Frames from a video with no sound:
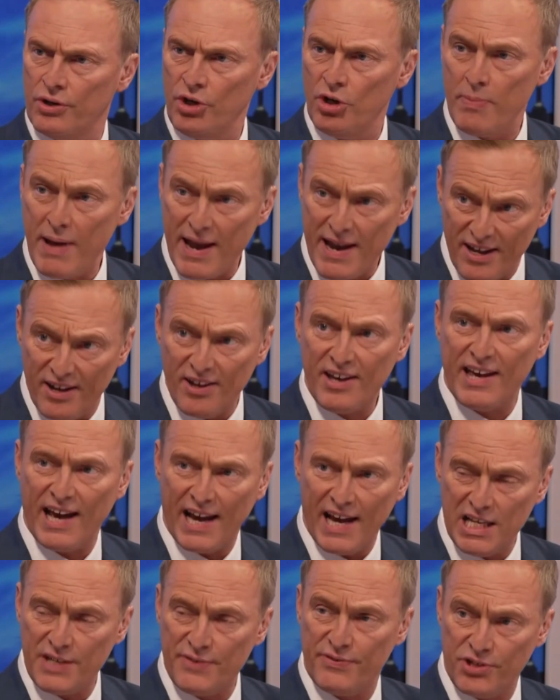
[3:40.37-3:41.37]
You're making a
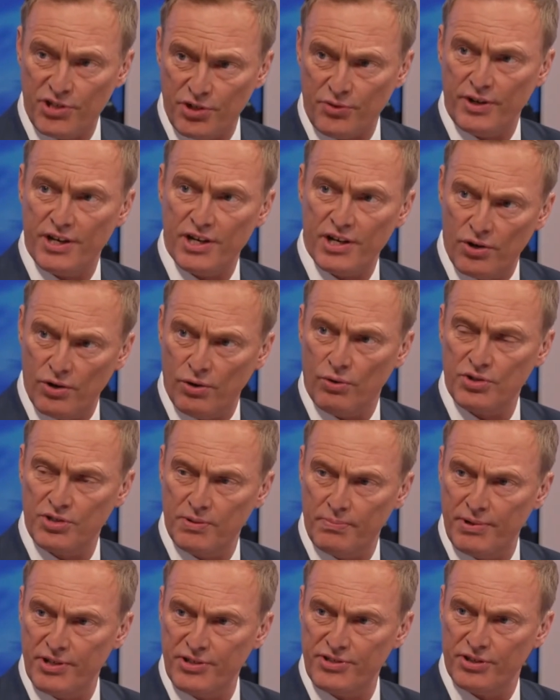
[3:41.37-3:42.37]
case for Sharia courts in
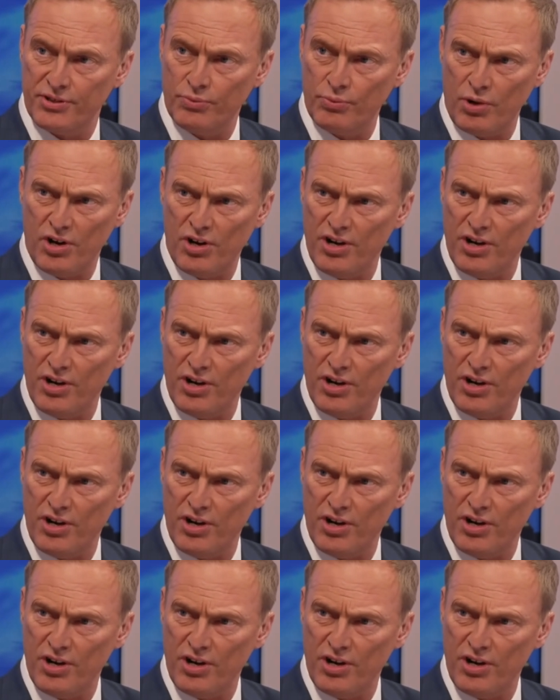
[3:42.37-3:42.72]
Britain. Why?